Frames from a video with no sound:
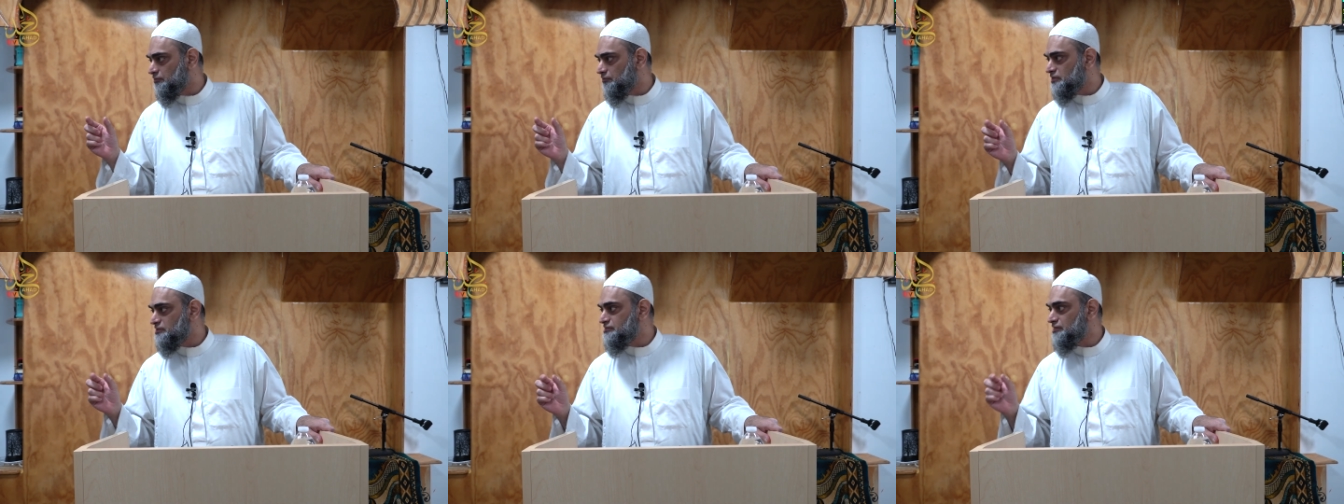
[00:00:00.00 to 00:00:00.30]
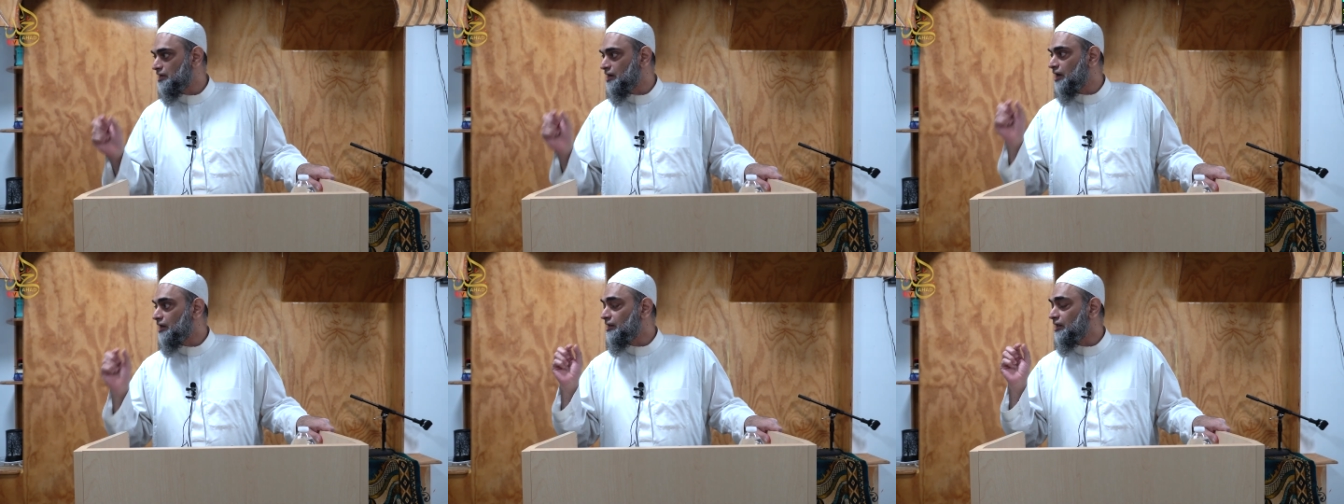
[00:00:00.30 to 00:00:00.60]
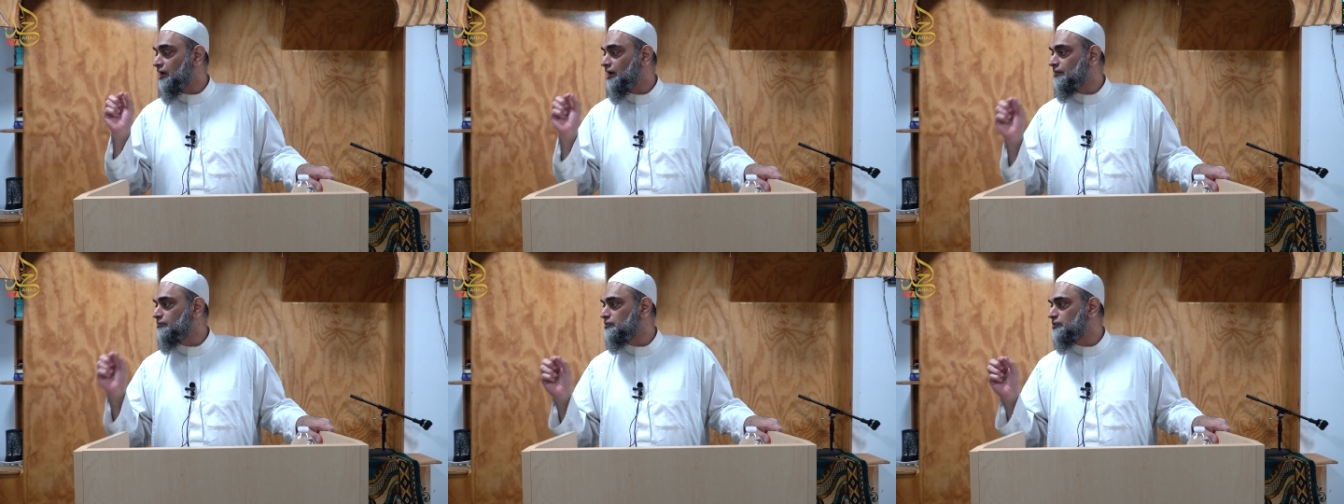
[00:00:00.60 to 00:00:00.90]
It says,
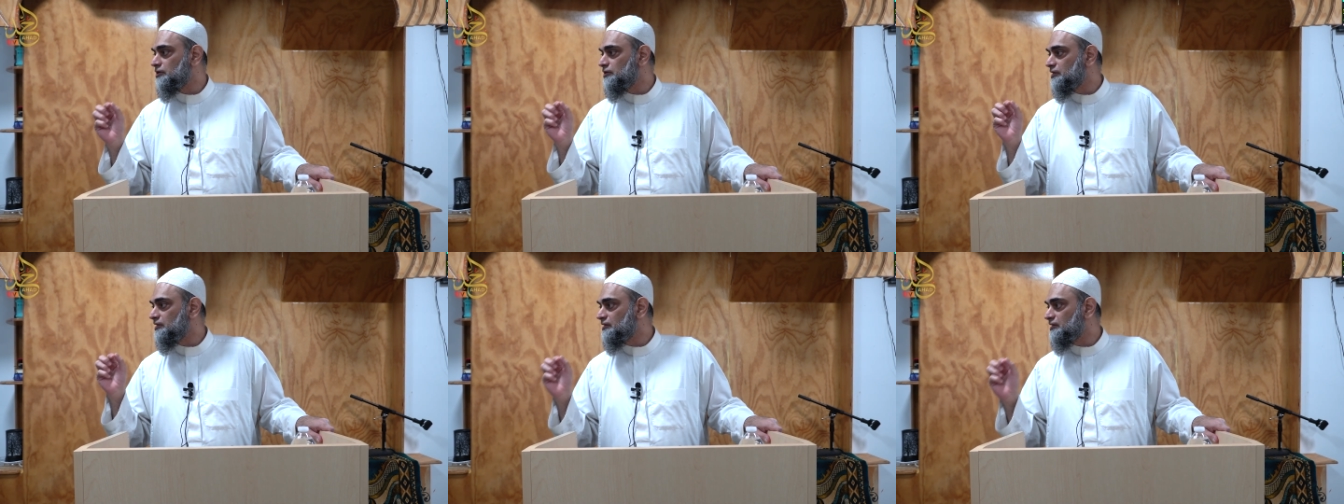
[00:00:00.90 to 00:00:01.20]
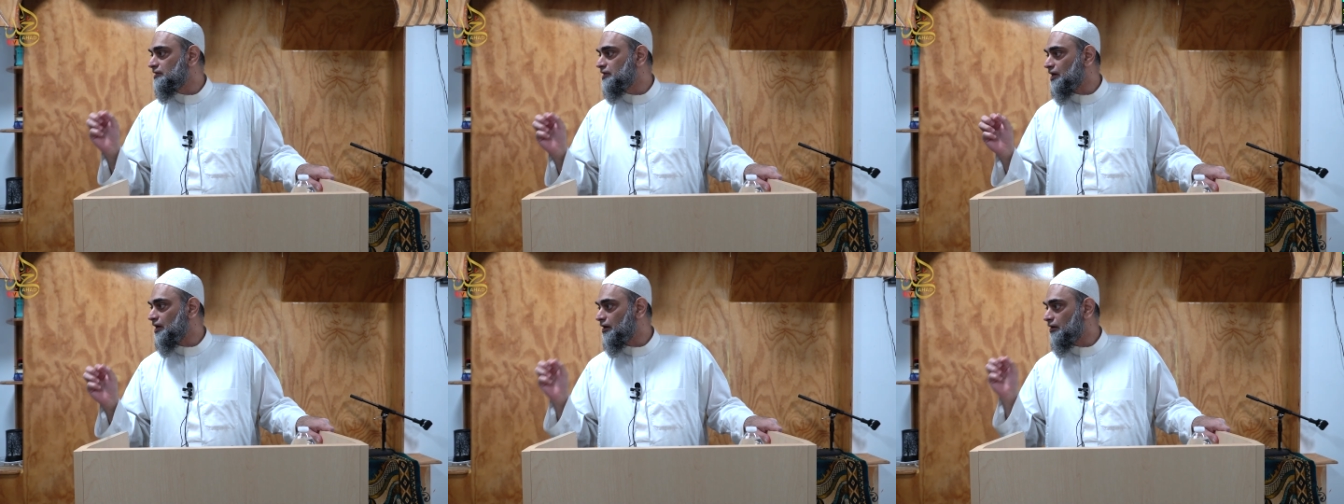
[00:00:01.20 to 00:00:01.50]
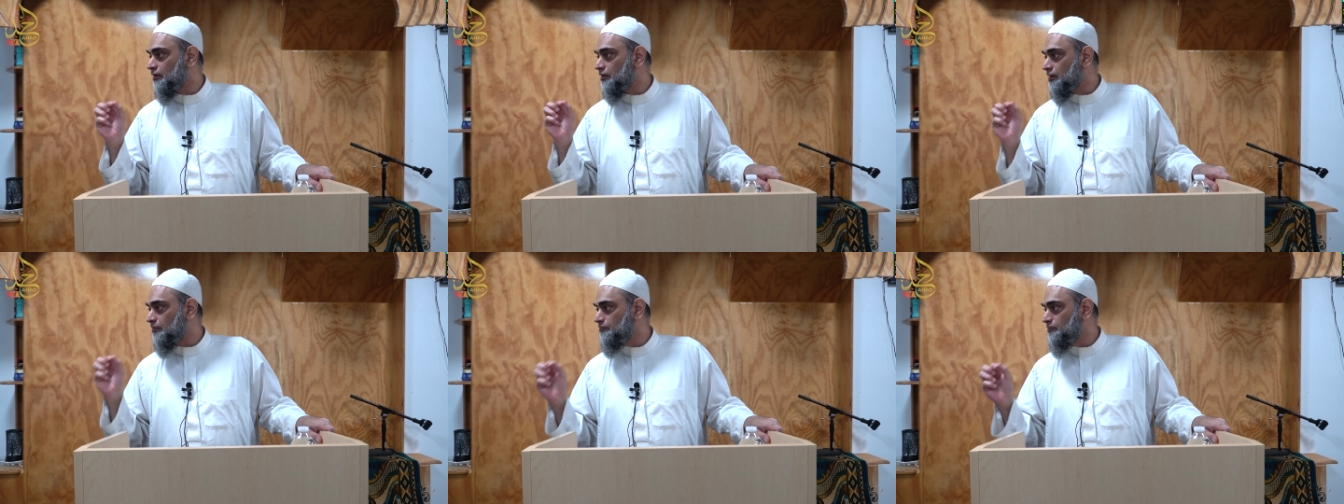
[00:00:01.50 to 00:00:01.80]
"Alhamdulillahi
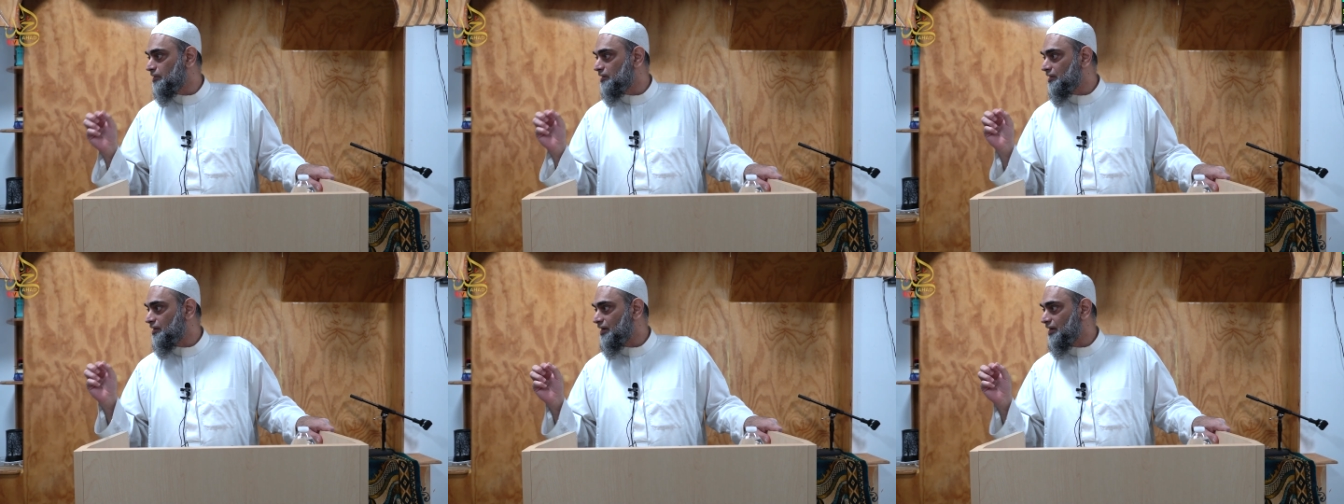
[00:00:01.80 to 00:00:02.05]
Rabbil